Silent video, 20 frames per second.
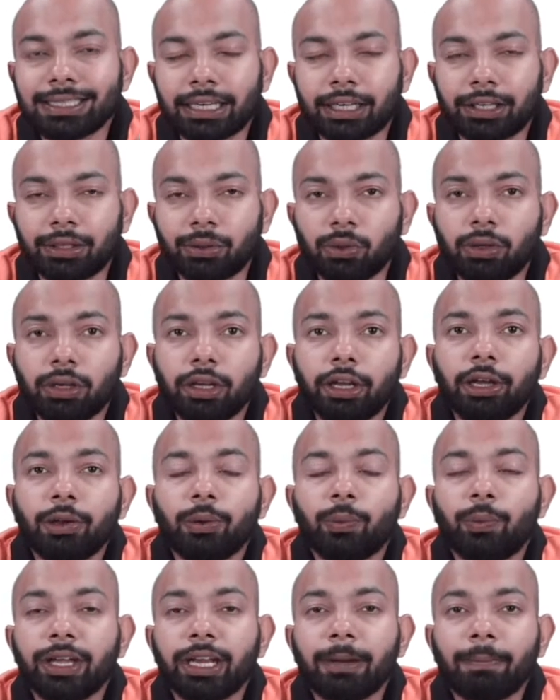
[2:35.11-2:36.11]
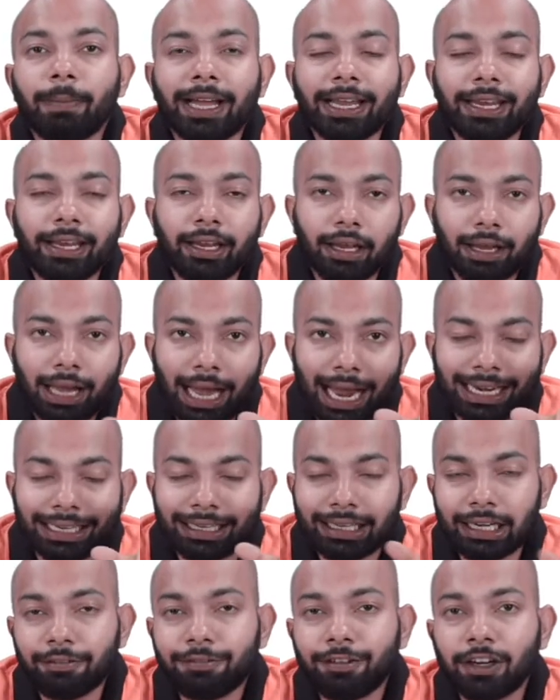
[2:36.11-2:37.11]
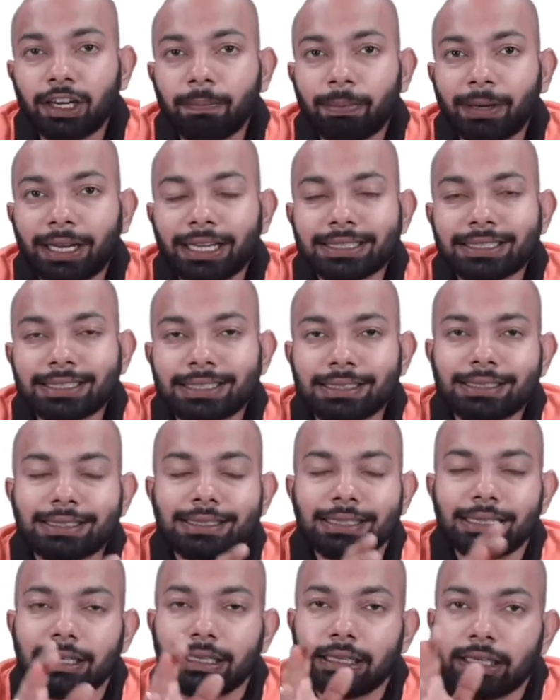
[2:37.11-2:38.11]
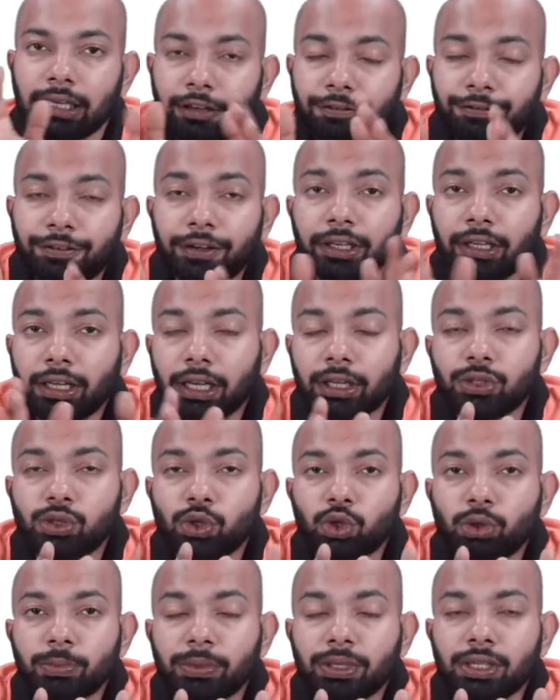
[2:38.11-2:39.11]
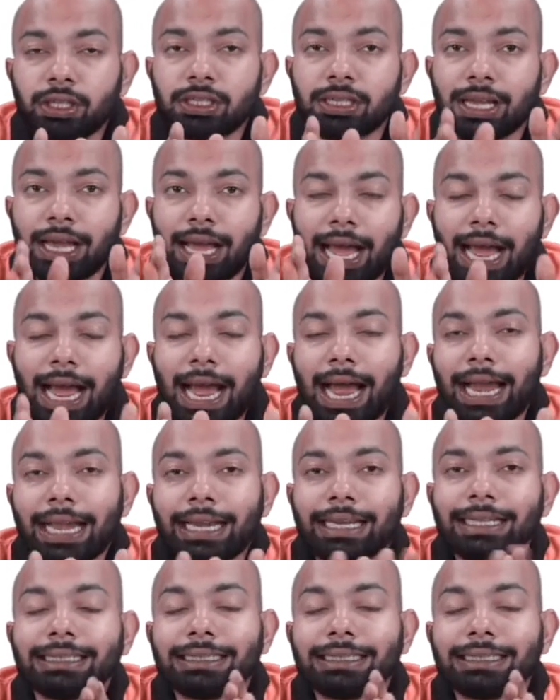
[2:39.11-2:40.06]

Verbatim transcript: schedule, whereby at different prices, different consumers had